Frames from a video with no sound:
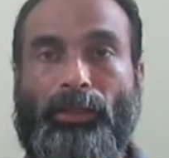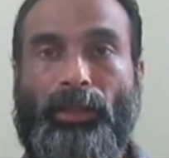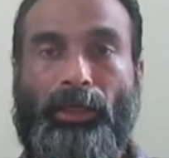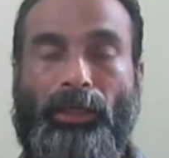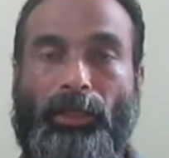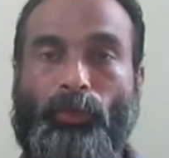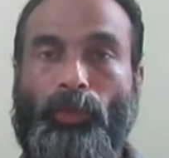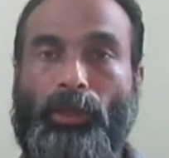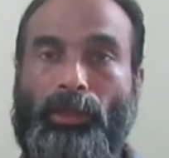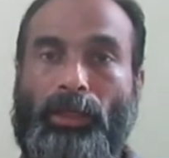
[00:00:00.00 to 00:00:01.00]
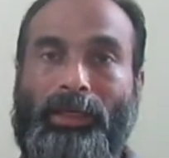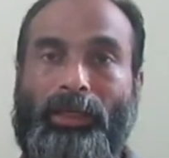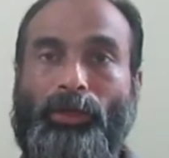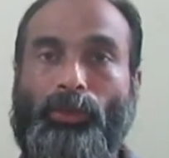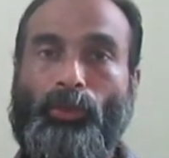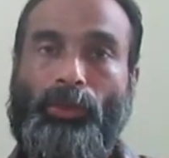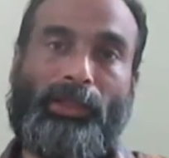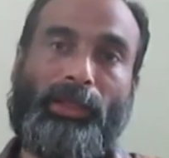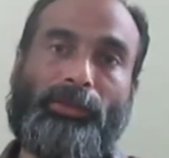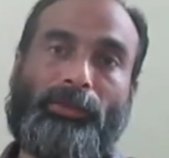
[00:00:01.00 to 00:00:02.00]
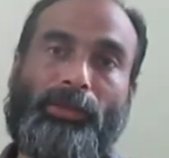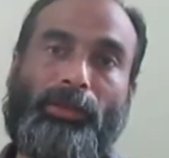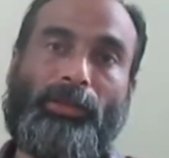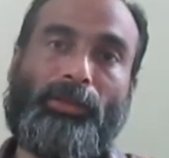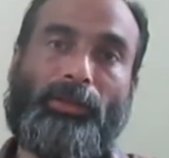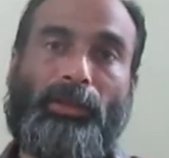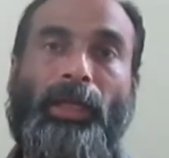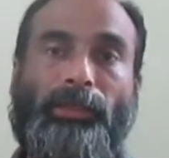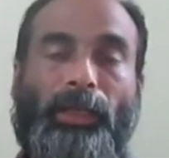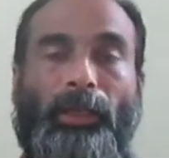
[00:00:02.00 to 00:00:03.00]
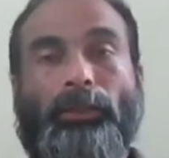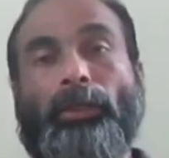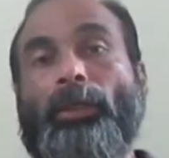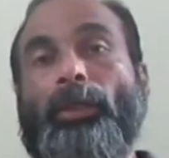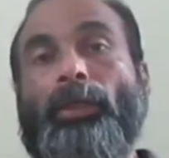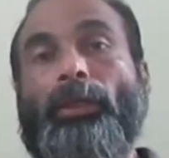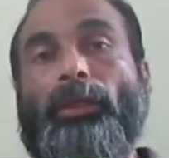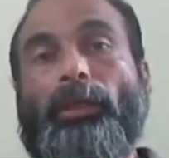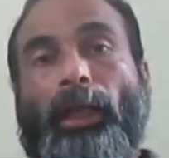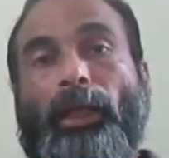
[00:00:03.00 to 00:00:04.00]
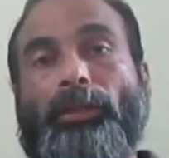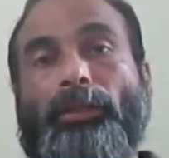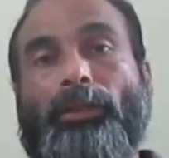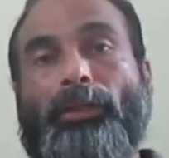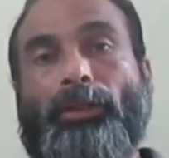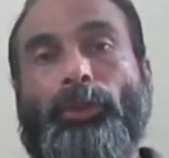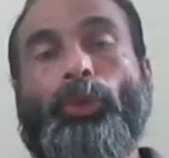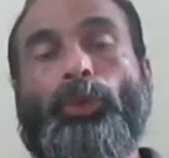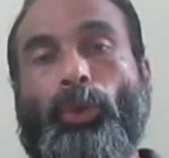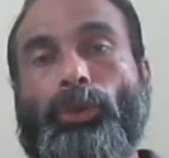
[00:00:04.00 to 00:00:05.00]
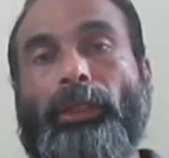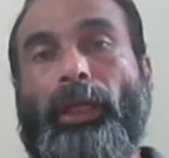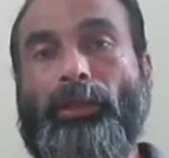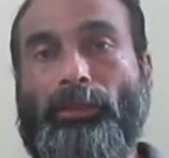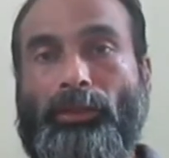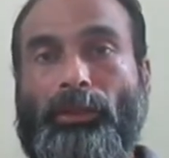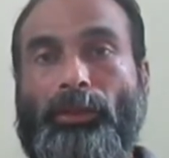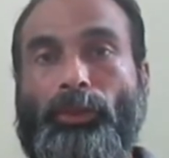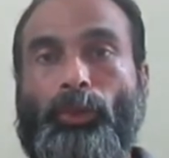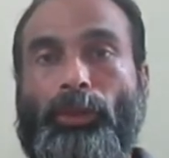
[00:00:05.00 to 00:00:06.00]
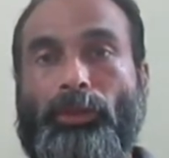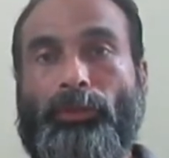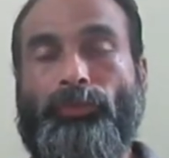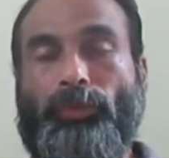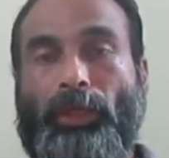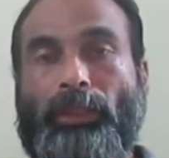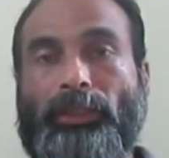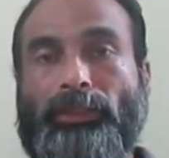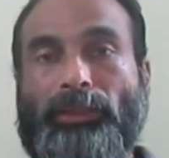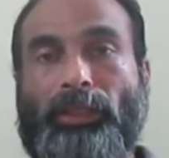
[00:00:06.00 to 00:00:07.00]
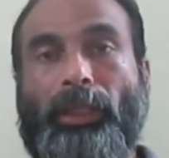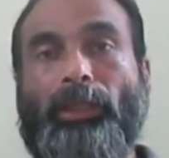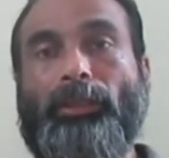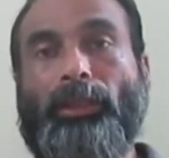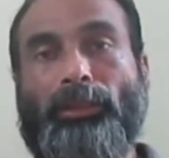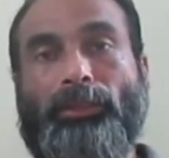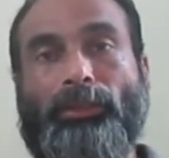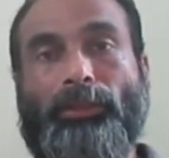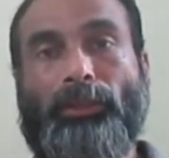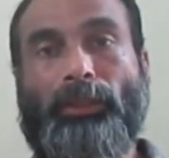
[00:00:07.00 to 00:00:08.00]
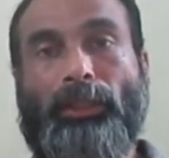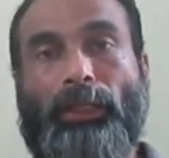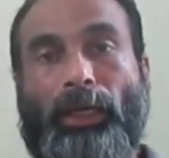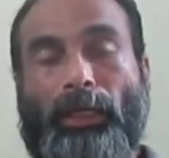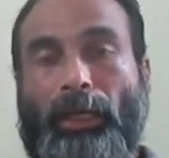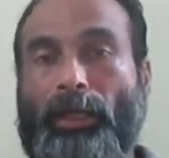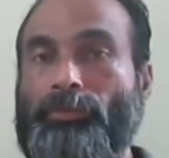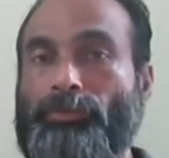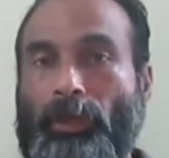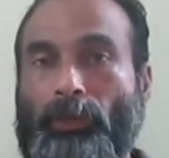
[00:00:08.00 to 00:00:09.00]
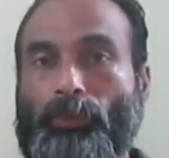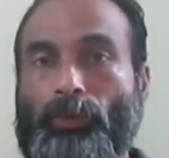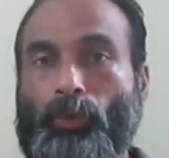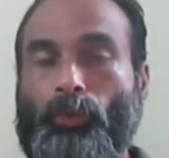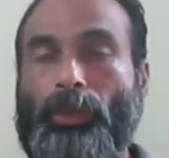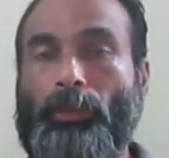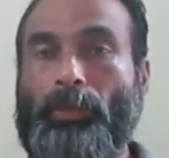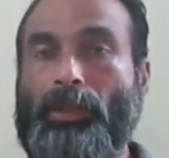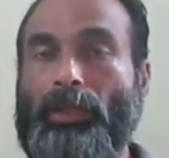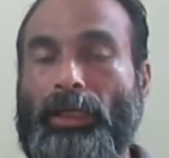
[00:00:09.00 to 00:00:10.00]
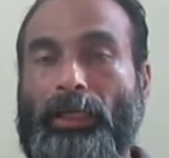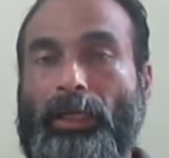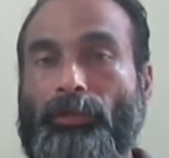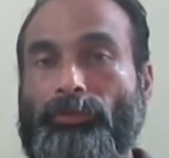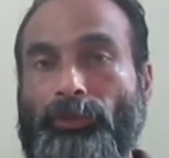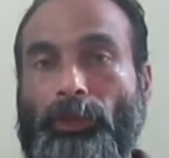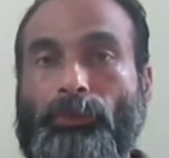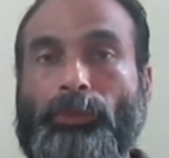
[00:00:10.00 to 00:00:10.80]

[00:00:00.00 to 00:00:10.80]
101, 102, 103, like that, and you know that your friend is staying at 105, room number 105.